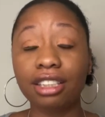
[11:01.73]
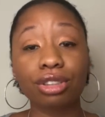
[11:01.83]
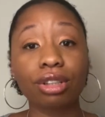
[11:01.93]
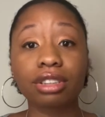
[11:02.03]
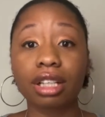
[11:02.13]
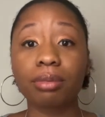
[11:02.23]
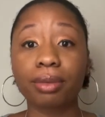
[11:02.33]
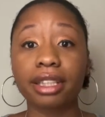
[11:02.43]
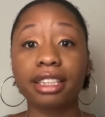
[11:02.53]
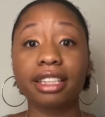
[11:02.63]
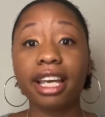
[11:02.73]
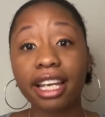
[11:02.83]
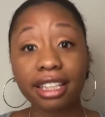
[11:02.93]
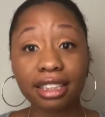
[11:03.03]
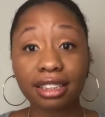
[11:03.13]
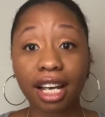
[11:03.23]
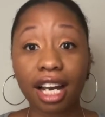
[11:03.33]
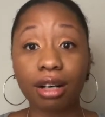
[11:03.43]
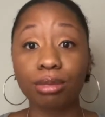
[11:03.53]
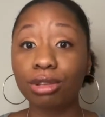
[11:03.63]
he shows up with an 80s
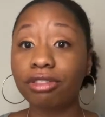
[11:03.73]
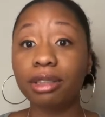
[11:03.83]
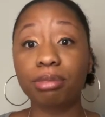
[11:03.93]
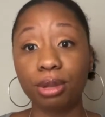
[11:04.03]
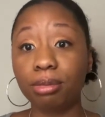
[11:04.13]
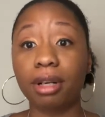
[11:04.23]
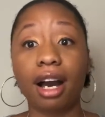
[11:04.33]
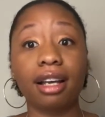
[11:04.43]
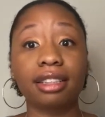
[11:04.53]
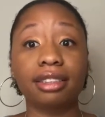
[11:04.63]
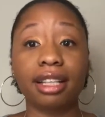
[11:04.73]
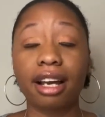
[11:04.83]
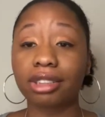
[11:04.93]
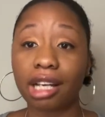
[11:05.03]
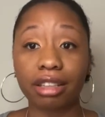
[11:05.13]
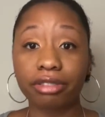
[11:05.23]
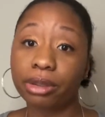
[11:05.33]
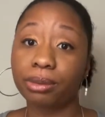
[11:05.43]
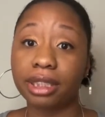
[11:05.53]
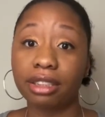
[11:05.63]
style movie boombox outside of her
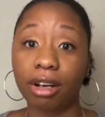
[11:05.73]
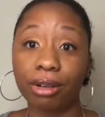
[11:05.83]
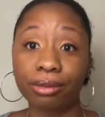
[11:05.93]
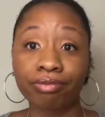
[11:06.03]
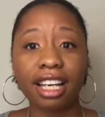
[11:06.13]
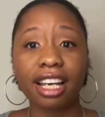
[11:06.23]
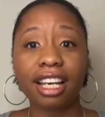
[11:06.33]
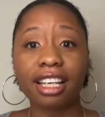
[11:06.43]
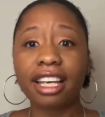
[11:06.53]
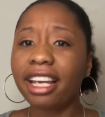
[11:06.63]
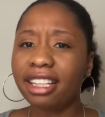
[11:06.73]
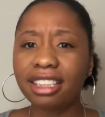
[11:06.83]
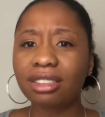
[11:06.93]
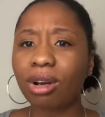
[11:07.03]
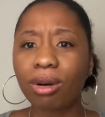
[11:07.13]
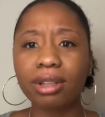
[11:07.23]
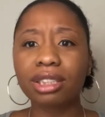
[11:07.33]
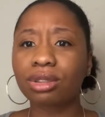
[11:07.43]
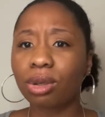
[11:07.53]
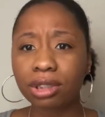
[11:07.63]
window. Katie is always
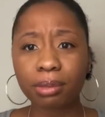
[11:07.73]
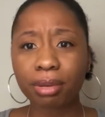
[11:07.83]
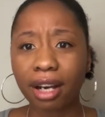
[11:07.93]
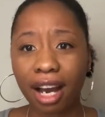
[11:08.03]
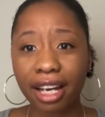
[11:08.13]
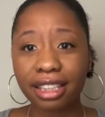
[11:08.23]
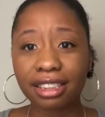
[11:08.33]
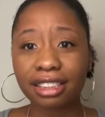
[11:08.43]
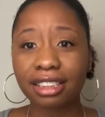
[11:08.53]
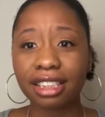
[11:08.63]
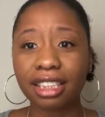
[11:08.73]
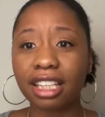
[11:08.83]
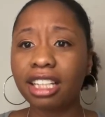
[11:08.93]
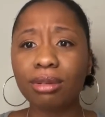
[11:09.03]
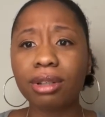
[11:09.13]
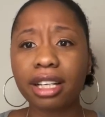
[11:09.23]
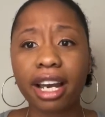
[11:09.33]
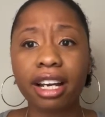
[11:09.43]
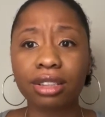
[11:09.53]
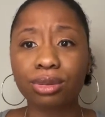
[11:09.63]
so surprised to see anyone
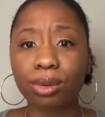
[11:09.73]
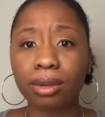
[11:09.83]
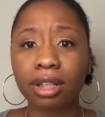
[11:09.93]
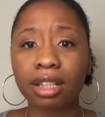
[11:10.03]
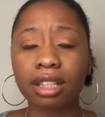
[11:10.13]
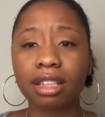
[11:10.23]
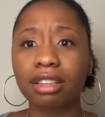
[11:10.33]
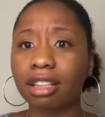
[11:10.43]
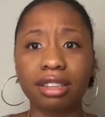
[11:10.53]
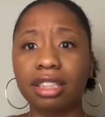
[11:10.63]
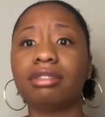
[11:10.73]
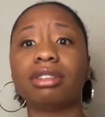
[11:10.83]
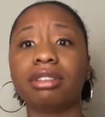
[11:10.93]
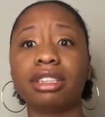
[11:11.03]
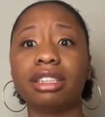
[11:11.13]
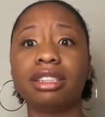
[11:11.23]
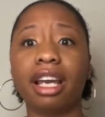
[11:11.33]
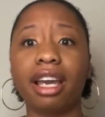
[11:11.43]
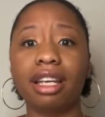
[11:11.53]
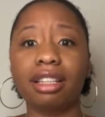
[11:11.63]
at her door that lives on this
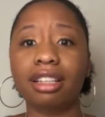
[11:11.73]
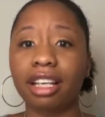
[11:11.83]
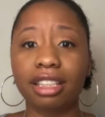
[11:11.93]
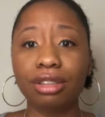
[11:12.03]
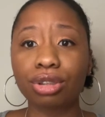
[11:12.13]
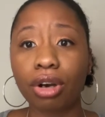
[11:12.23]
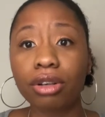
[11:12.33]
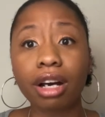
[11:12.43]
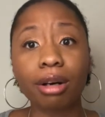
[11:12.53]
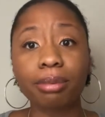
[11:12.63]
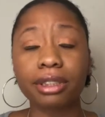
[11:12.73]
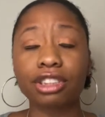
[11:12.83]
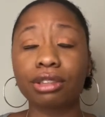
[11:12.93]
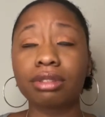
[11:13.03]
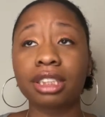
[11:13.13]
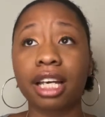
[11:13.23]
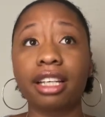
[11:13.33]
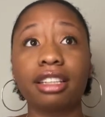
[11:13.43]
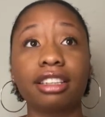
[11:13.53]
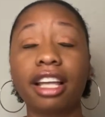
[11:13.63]
set. Like, he showed up and she was like,
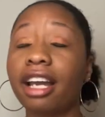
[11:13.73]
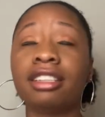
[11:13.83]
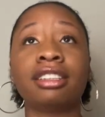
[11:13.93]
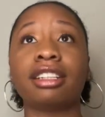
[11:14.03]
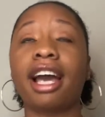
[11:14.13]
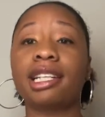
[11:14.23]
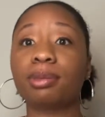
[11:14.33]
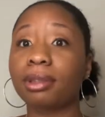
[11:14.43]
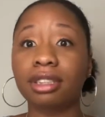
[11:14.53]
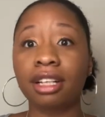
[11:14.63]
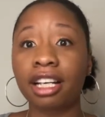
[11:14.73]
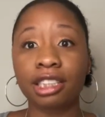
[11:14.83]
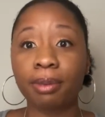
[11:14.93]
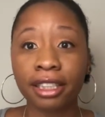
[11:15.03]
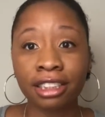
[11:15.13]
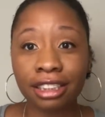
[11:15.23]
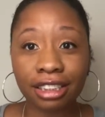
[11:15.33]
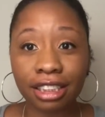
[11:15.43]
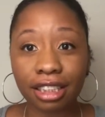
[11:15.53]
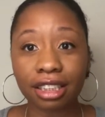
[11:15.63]
that is the last person I expected to
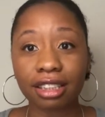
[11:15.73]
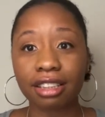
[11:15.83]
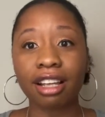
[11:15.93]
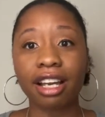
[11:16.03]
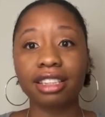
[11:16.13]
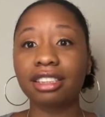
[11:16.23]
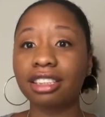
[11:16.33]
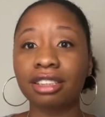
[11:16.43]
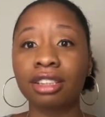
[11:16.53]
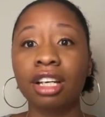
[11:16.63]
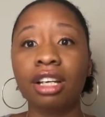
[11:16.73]
see. Like, sis,